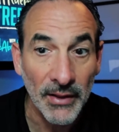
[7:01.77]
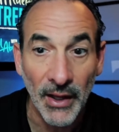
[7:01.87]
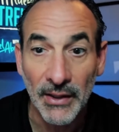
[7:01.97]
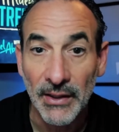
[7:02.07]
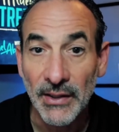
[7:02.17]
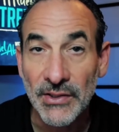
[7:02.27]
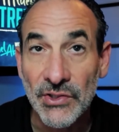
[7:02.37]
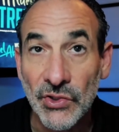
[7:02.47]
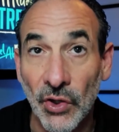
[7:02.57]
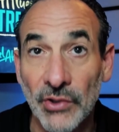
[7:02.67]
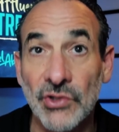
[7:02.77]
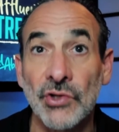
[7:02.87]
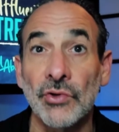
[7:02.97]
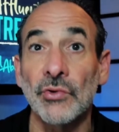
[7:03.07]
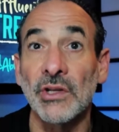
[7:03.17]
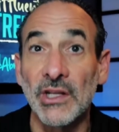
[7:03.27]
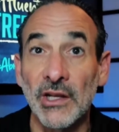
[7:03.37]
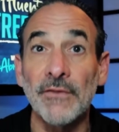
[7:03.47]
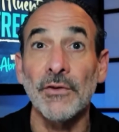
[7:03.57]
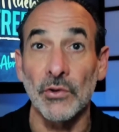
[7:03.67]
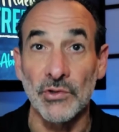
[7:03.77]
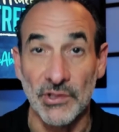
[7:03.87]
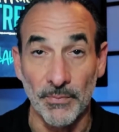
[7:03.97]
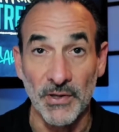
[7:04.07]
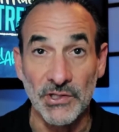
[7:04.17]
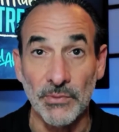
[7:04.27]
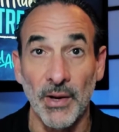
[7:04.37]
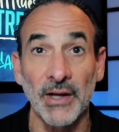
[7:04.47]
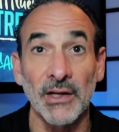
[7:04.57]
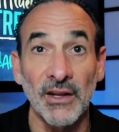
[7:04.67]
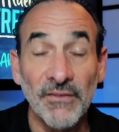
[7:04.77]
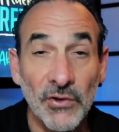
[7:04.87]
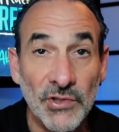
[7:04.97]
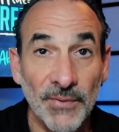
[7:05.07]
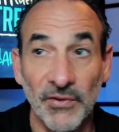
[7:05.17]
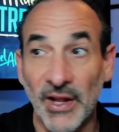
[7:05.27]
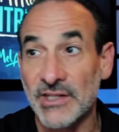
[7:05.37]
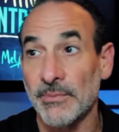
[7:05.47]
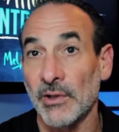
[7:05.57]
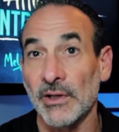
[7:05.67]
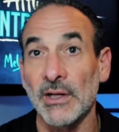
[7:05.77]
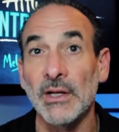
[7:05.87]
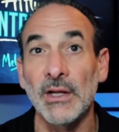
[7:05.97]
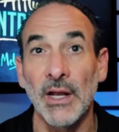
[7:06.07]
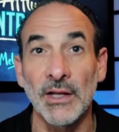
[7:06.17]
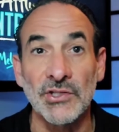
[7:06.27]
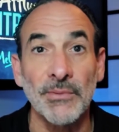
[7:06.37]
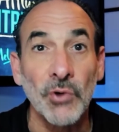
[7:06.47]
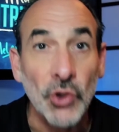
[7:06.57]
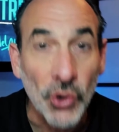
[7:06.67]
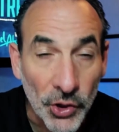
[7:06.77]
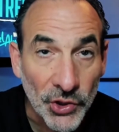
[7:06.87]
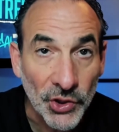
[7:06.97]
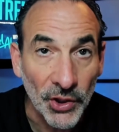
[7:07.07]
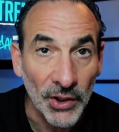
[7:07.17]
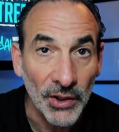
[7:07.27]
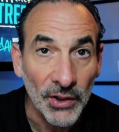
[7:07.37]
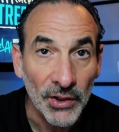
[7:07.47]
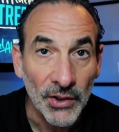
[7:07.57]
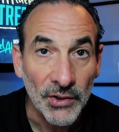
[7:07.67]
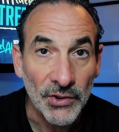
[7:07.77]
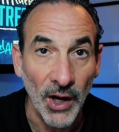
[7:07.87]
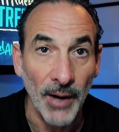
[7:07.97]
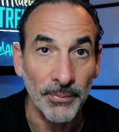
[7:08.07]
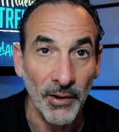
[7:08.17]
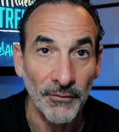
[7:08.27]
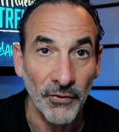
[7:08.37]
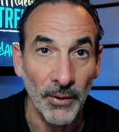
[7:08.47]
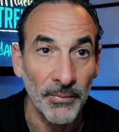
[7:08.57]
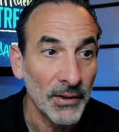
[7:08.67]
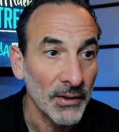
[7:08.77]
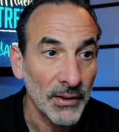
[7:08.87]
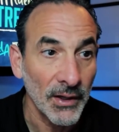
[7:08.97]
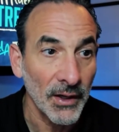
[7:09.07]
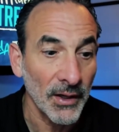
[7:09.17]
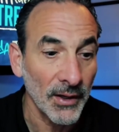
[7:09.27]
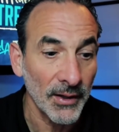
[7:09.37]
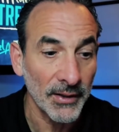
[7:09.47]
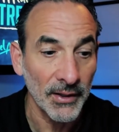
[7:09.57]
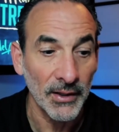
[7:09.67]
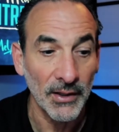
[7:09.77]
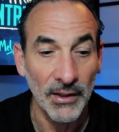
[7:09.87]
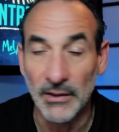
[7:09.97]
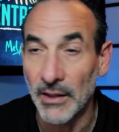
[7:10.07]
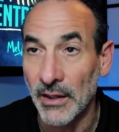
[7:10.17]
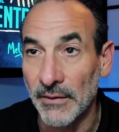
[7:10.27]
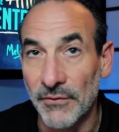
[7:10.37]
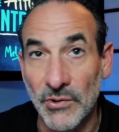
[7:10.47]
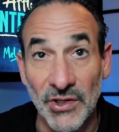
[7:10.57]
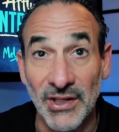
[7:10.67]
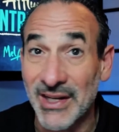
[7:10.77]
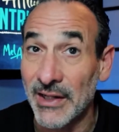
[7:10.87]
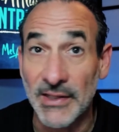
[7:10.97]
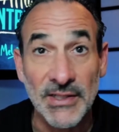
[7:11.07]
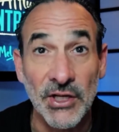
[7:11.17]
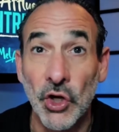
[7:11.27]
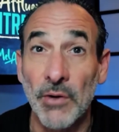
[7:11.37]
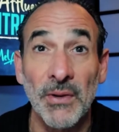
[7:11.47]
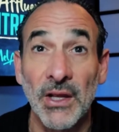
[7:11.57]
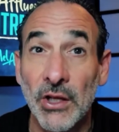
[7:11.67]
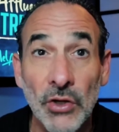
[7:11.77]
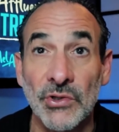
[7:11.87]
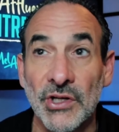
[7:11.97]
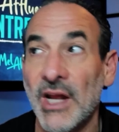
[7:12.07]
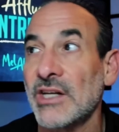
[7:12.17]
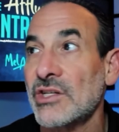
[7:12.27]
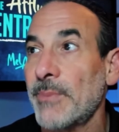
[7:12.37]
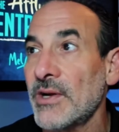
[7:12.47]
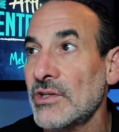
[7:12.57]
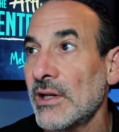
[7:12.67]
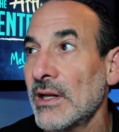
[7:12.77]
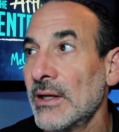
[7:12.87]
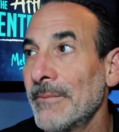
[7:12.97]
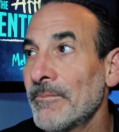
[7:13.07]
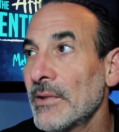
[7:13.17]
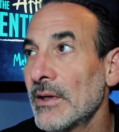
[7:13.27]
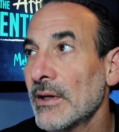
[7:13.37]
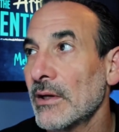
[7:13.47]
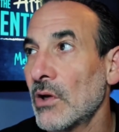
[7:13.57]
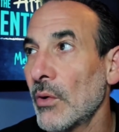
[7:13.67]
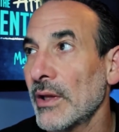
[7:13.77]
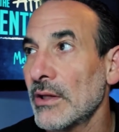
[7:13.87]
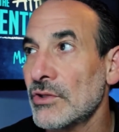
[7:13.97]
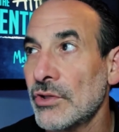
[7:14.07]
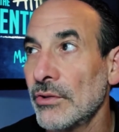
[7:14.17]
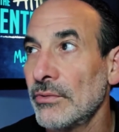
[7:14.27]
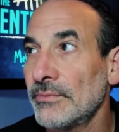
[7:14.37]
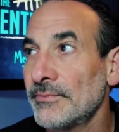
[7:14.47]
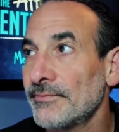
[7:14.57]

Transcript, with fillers: that starts to give you some peace of mind, give you some flexibility and some cushion to operate from in the future. It's going to be huge. And especially going into